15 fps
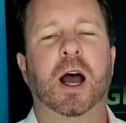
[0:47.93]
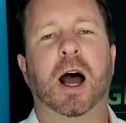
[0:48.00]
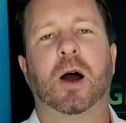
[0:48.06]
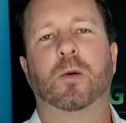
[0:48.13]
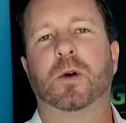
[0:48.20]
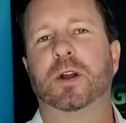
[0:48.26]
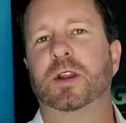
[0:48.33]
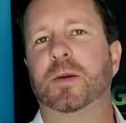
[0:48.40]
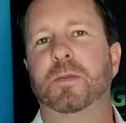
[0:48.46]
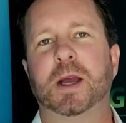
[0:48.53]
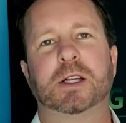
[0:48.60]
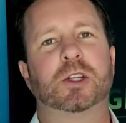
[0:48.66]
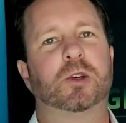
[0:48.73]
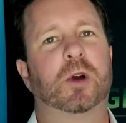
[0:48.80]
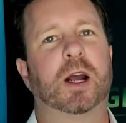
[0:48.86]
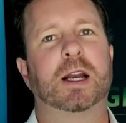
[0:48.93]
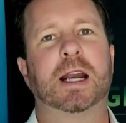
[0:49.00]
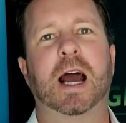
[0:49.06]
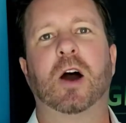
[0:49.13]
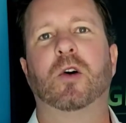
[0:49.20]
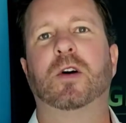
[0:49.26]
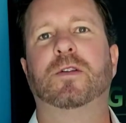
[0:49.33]
We're in the midst right
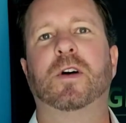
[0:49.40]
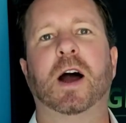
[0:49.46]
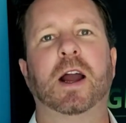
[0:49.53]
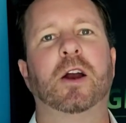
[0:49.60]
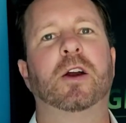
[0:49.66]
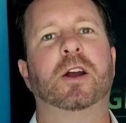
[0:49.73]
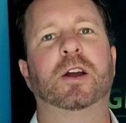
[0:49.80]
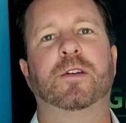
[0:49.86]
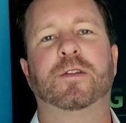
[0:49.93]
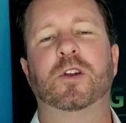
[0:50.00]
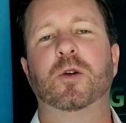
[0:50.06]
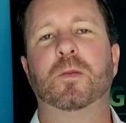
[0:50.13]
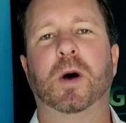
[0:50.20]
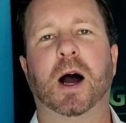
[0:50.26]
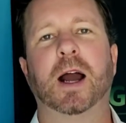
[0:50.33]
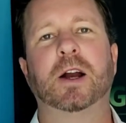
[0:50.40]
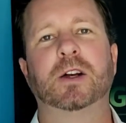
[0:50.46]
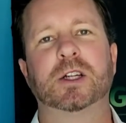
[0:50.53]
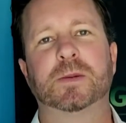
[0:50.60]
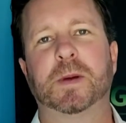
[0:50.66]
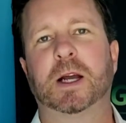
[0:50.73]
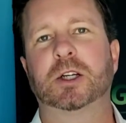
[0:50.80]
now of hiring a few buyer
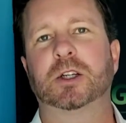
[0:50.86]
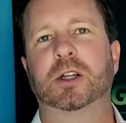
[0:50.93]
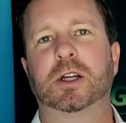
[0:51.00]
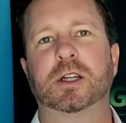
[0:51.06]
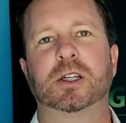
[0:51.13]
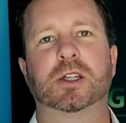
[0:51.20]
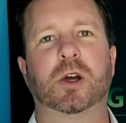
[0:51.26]
specialists,